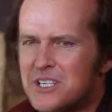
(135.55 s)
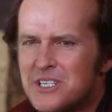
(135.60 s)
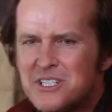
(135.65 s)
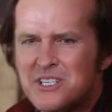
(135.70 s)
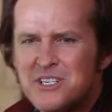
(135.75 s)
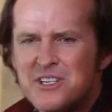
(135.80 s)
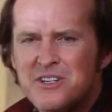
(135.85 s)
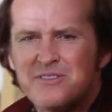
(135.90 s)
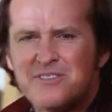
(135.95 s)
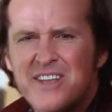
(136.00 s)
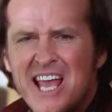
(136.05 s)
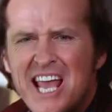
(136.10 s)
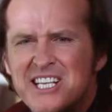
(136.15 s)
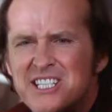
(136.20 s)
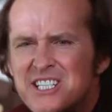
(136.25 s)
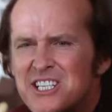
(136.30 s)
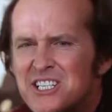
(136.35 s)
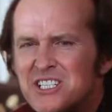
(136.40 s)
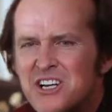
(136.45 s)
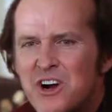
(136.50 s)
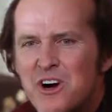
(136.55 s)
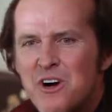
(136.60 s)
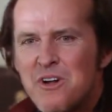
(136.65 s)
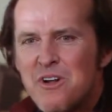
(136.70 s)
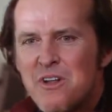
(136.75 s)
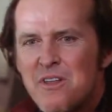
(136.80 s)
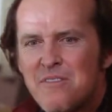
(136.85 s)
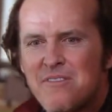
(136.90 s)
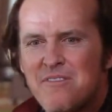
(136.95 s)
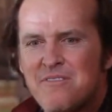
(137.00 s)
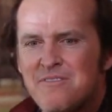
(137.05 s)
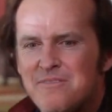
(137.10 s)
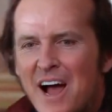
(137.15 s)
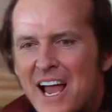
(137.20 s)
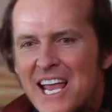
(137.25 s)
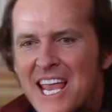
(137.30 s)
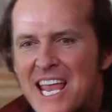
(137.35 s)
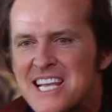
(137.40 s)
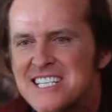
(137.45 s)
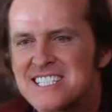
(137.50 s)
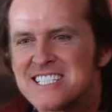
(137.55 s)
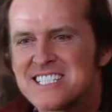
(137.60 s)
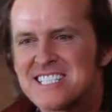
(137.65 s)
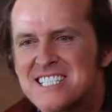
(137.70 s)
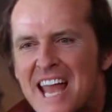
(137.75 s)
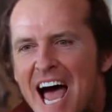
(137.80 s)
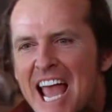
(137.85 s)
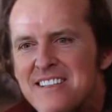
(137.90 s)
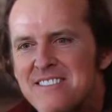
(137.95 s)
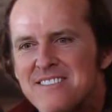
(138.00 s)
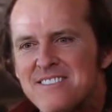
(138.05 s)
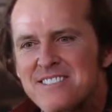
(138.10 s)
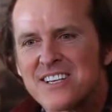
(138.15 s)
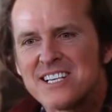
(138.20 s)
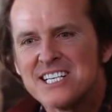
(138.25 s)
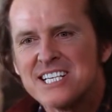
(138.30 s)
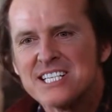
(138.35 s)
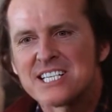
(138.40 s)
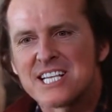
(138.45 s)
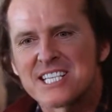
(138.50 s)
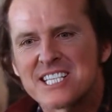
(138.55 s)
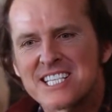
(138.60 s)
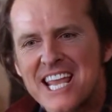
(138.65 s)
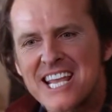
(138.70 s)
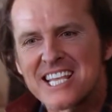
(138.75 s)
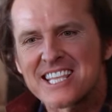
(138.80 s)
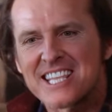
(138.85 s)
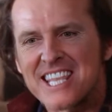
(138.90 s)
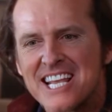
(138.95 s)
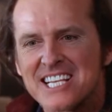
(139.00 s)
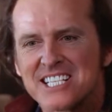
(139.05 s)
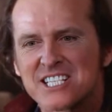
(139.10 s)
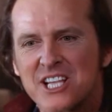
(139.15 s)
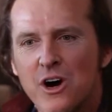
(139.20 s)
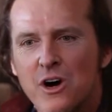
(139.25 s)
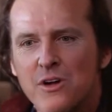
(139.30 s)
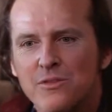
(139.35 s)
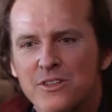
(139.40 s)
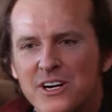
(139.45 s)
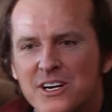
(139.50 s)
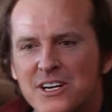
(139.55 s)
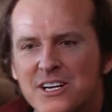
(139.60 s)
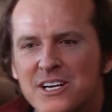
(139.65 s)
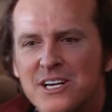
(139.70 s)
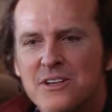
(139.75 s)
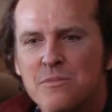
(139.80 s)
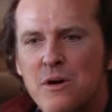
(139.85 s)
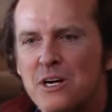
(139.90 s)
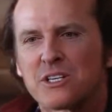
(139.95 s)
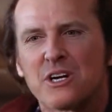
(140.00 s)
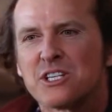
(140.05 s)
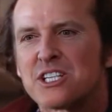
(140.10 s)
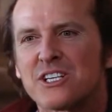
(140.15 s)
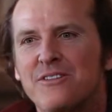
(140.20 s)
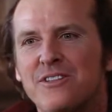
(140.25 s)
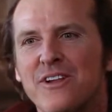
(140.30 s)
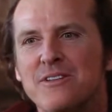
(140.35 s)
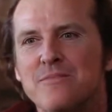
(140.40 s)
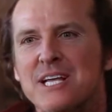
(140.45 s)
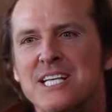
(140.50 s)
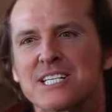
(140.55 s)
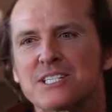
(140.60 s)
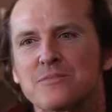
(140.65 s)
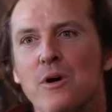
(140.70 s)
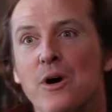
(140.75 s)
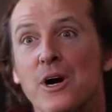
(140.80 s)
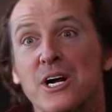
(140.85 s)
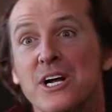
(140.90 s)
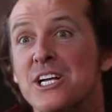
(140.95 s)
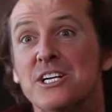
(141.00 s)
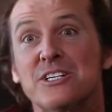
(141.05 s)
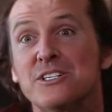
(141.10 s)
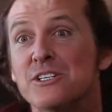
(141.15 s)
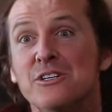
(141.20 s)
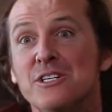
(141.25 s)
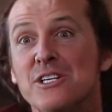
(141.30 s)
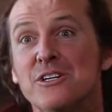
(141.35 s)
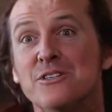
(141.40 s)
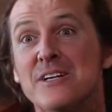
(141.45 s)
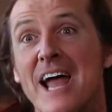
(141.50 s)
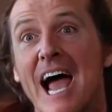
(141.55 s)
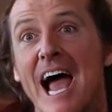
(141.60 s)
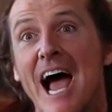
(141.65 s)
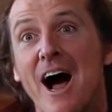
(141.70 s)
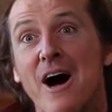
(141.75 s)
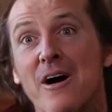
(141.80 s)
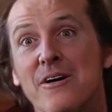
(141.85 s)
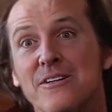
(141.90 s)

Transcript: You've had your whole fucking life to think things over. What good's a few minutes more gonna do you now?